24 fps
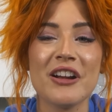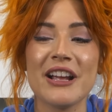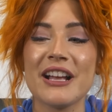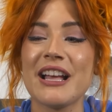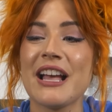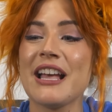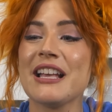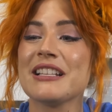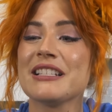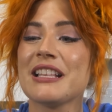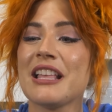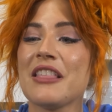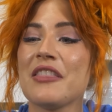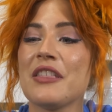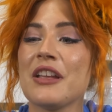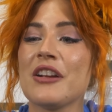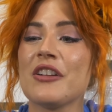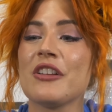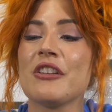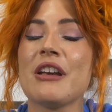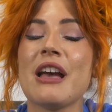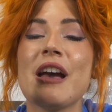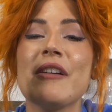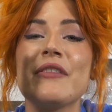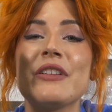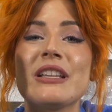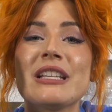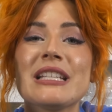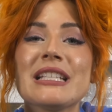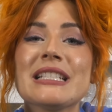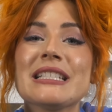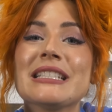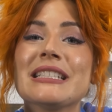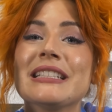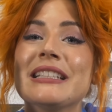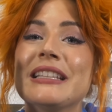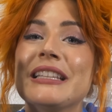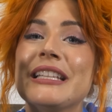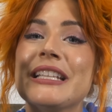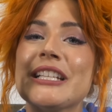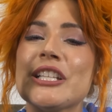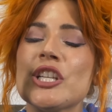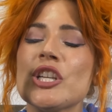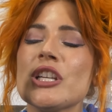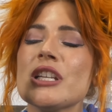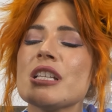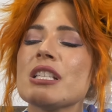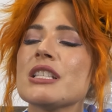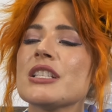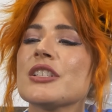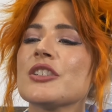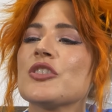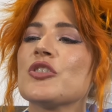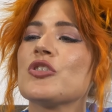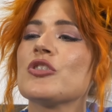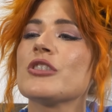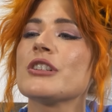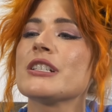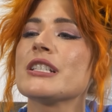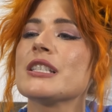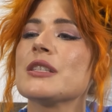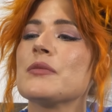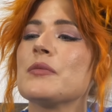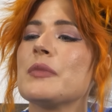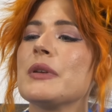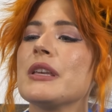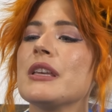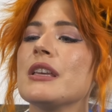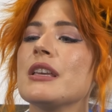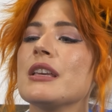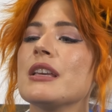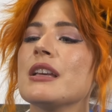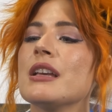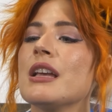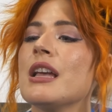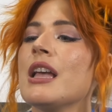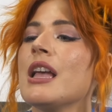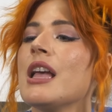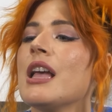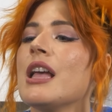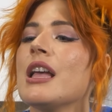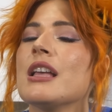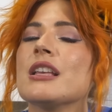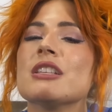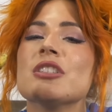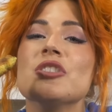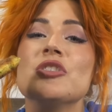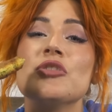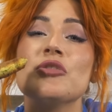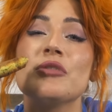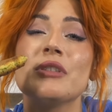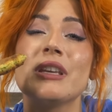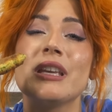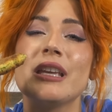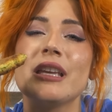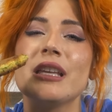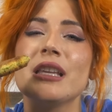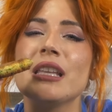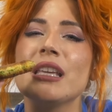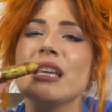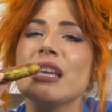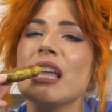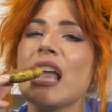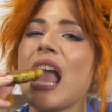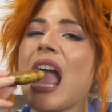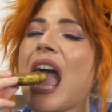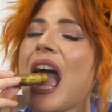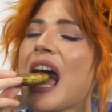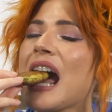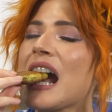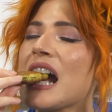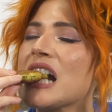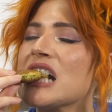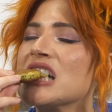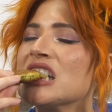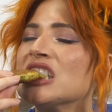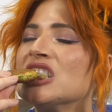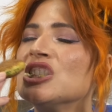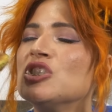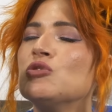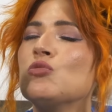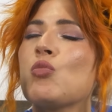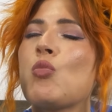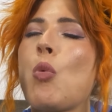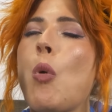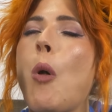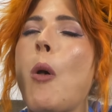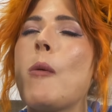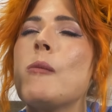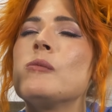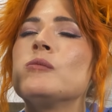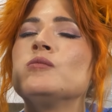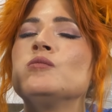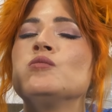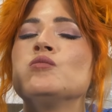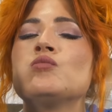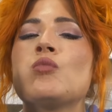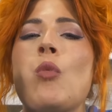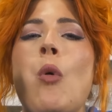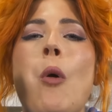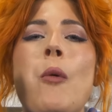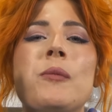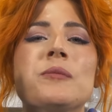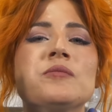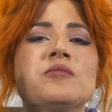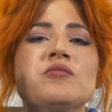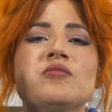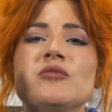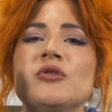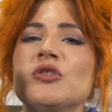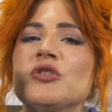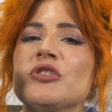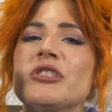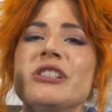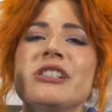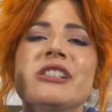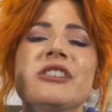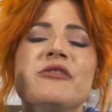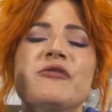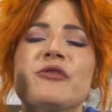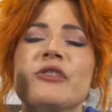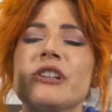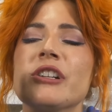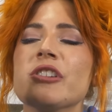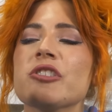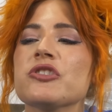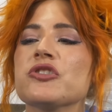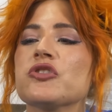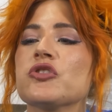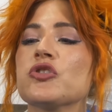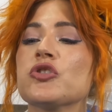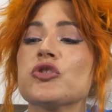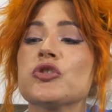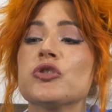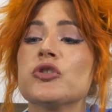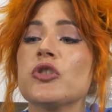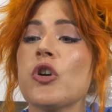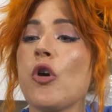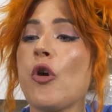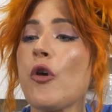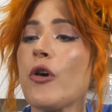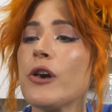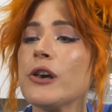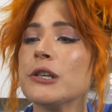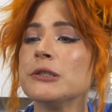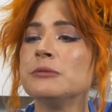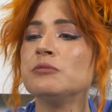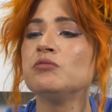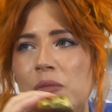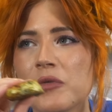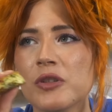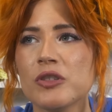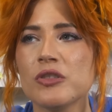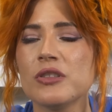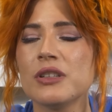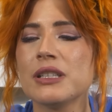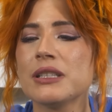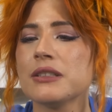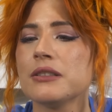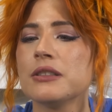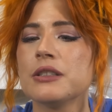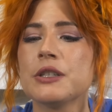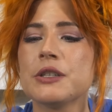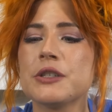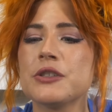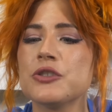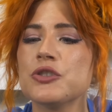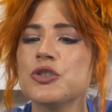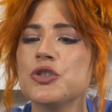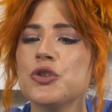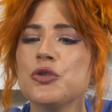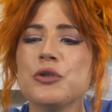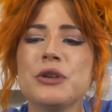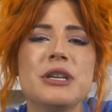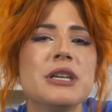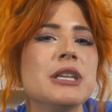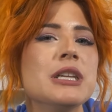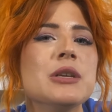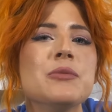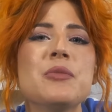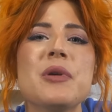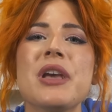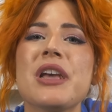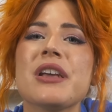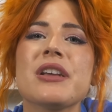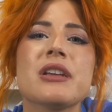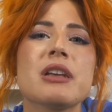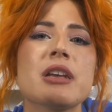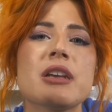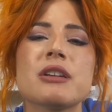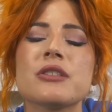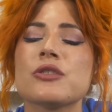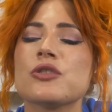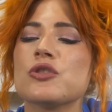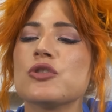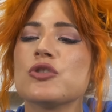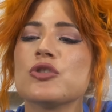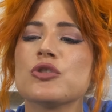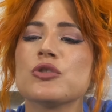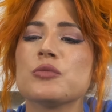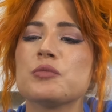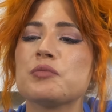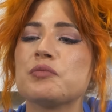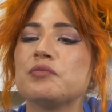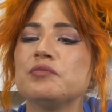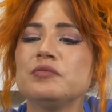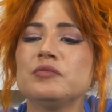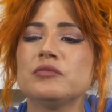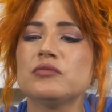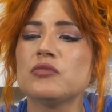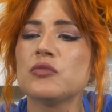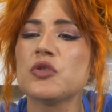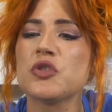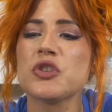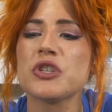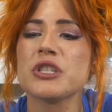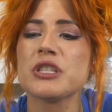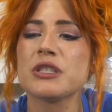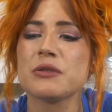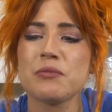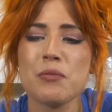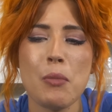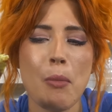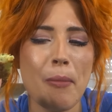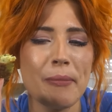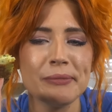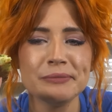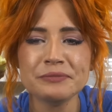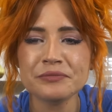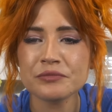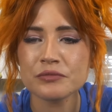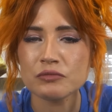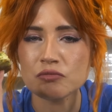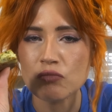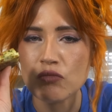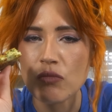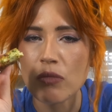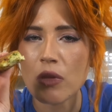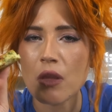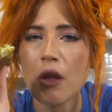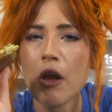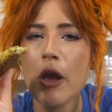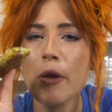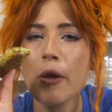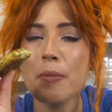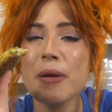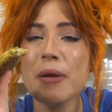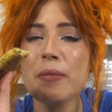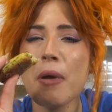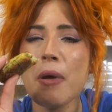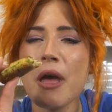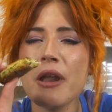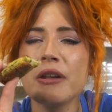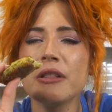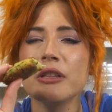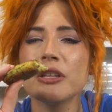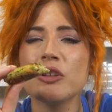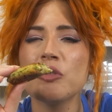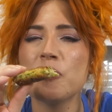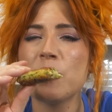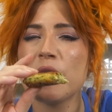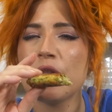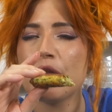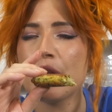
right, guys, there you have it. Delicious, crispy zucchini. Zucchini fritters. They're so good. They're like little zucchini pancakes. They're just, I made mine a little bit